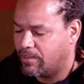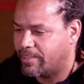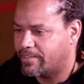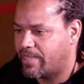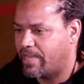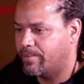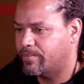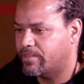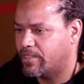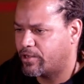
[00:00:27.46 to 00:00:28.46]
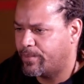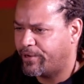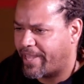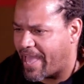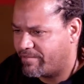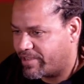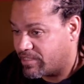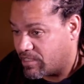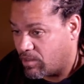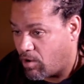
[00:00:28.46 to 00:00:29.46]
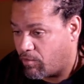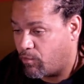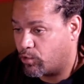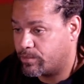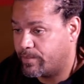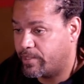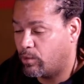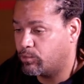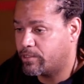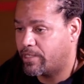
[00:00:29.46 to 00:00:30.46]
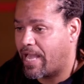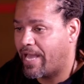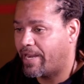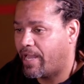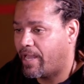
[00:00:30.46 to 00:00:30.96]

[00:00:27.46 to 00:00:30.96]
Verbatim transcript: lot of times, community advocates and law enforcement don't see eye to